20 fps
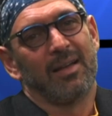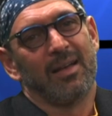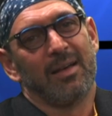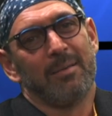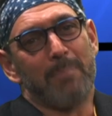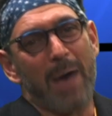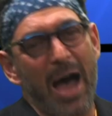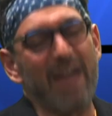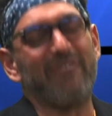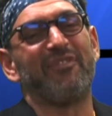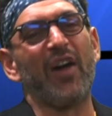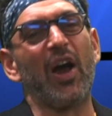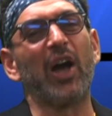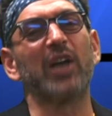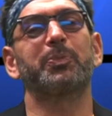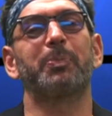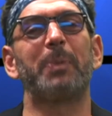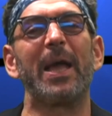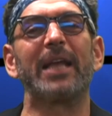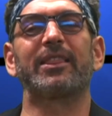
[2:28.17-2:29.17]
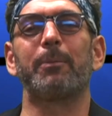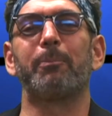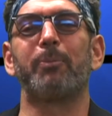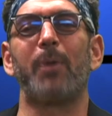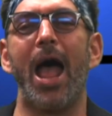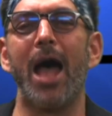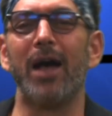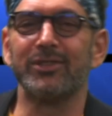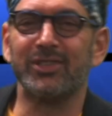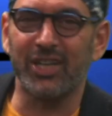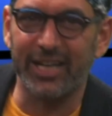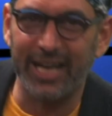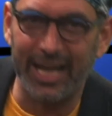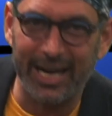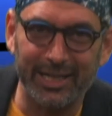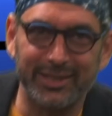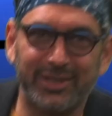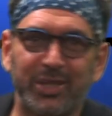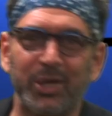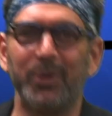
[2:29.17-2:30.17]
My first pick, the Browns are
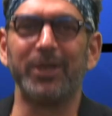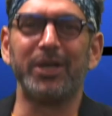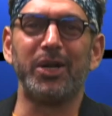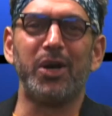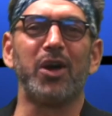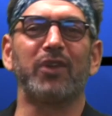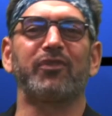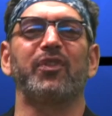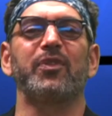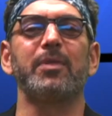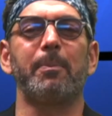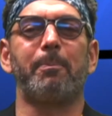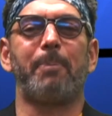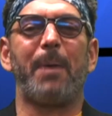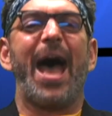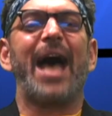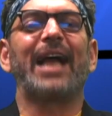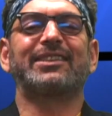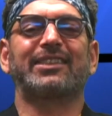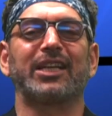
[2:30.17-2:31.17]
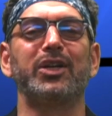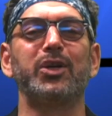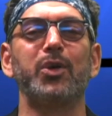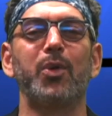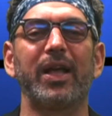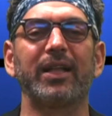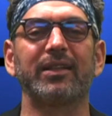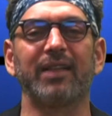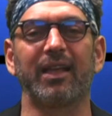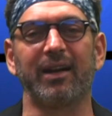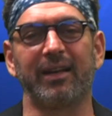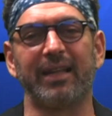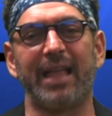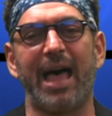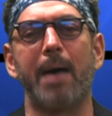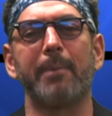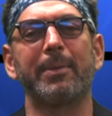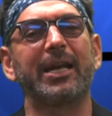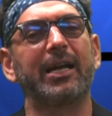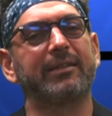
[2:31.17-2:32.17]
getting 2 and hook from the Pats in New England.
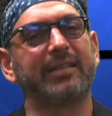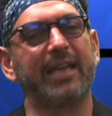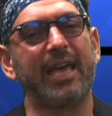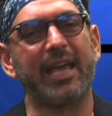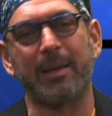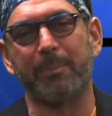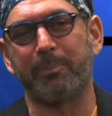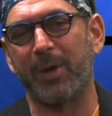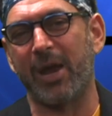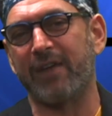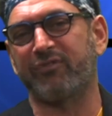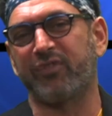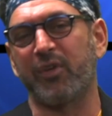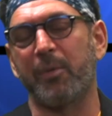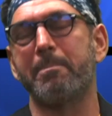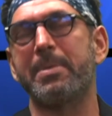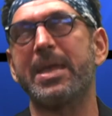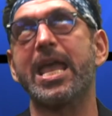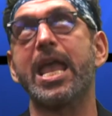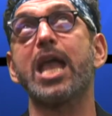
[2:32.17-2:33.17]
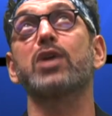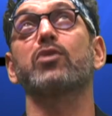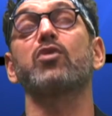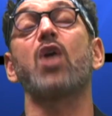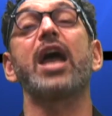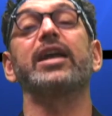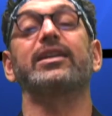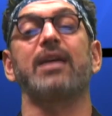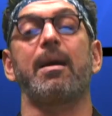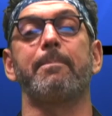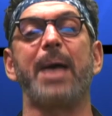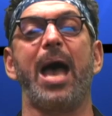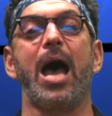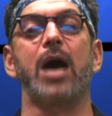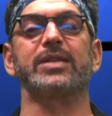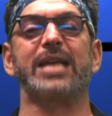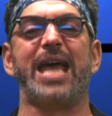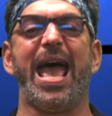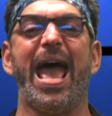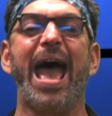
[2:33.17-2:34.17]
Allow me to take a break from being right
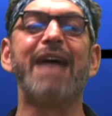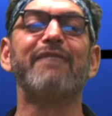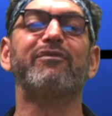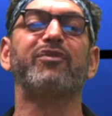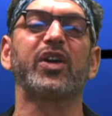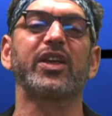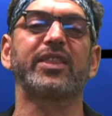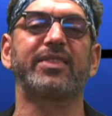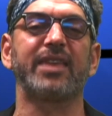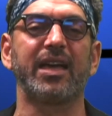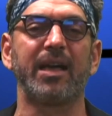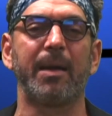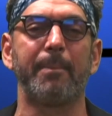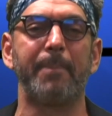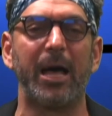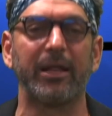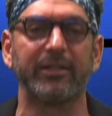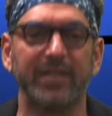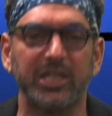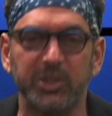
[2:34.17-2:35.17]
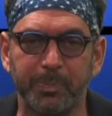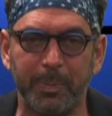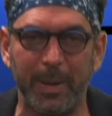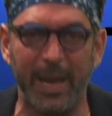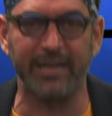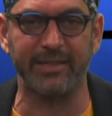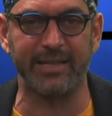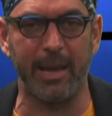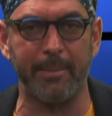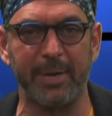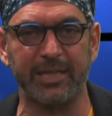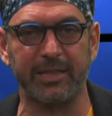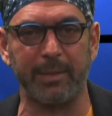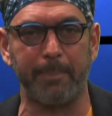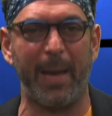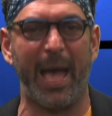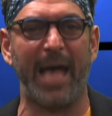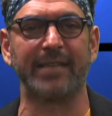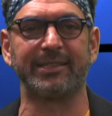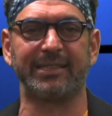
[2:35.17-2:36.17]
about everything about this pandemic the
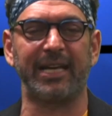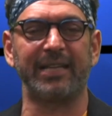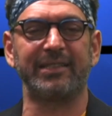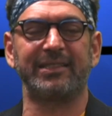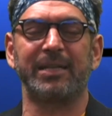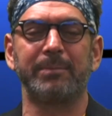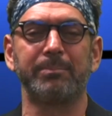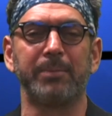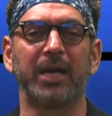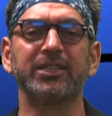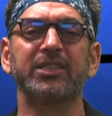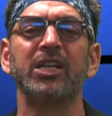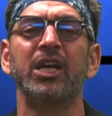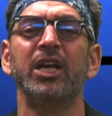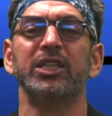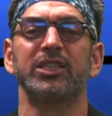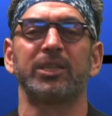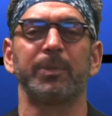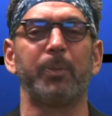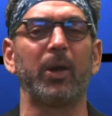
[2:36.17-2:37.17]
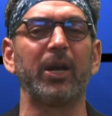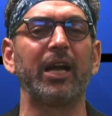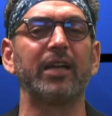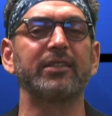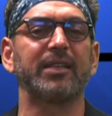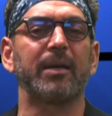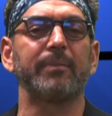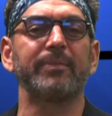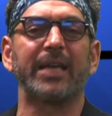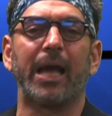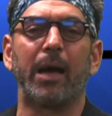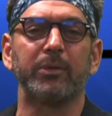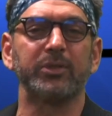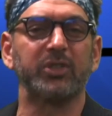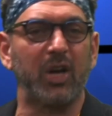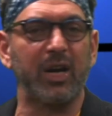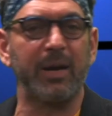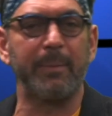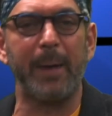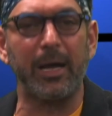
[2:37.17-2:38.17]
past 18 months to point out something I was
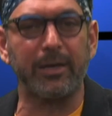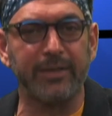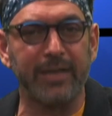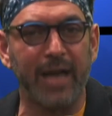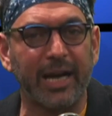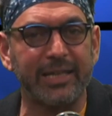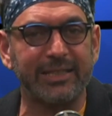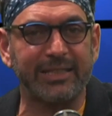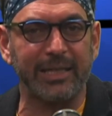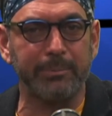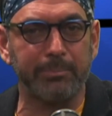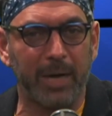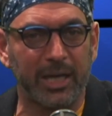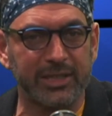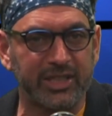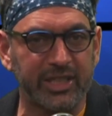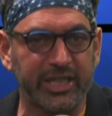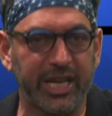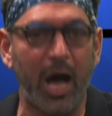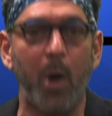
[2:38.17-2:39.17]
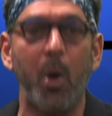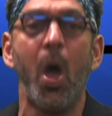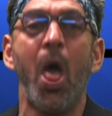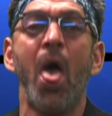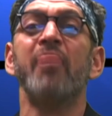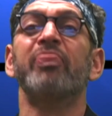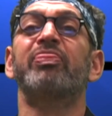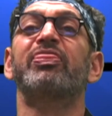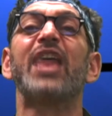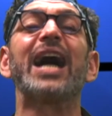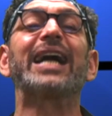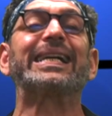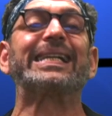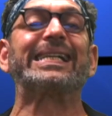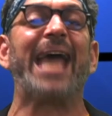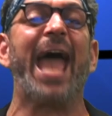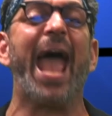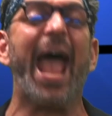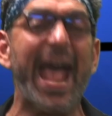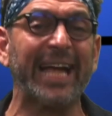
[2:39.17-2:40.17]
right about 19 months ago. The
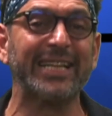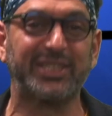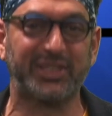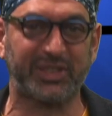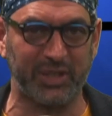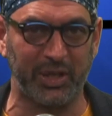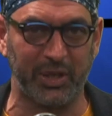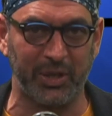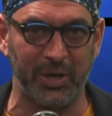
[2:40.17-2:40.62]
cancer